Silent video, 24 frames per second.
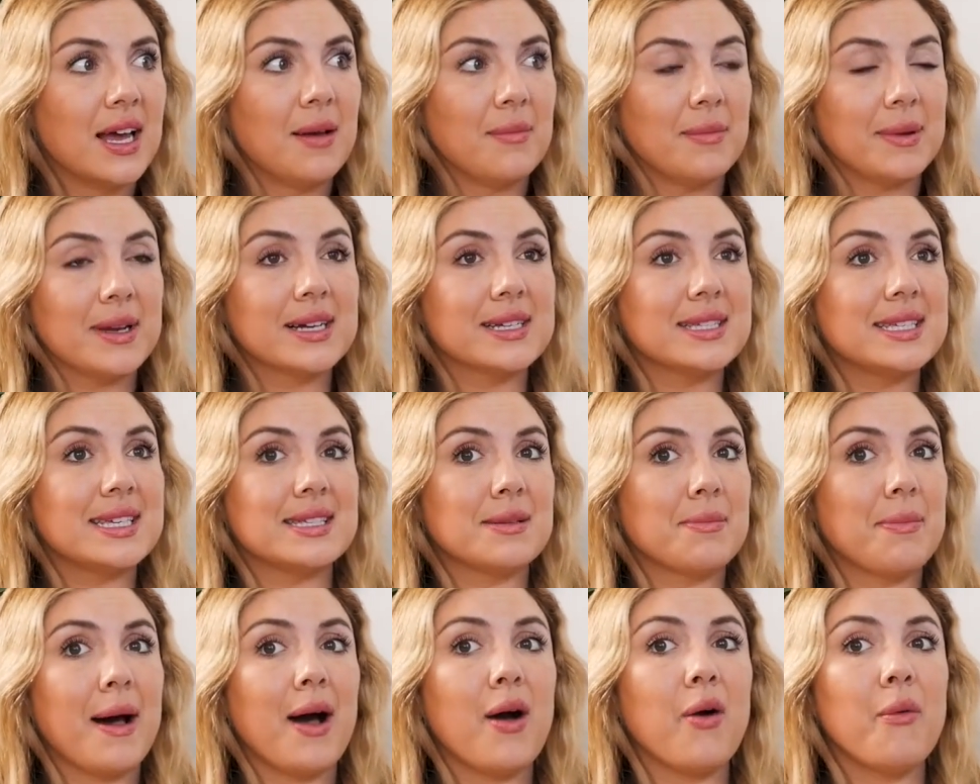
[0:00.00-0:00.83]
because it's
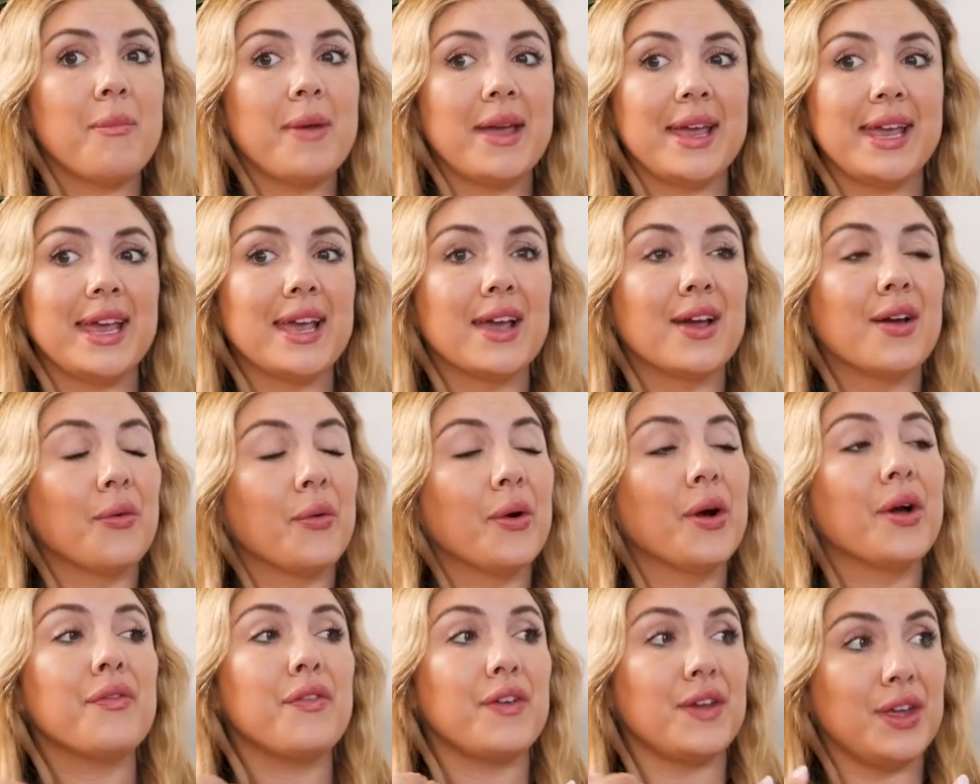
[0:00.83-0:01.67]
about making it
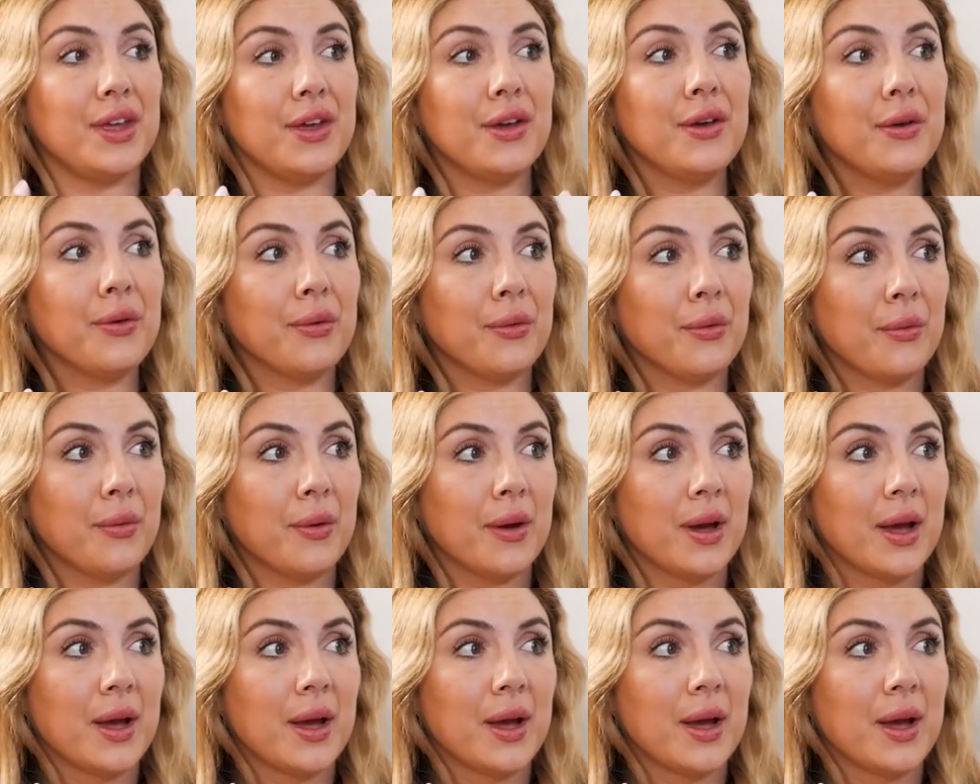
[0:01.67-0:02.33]
work for you.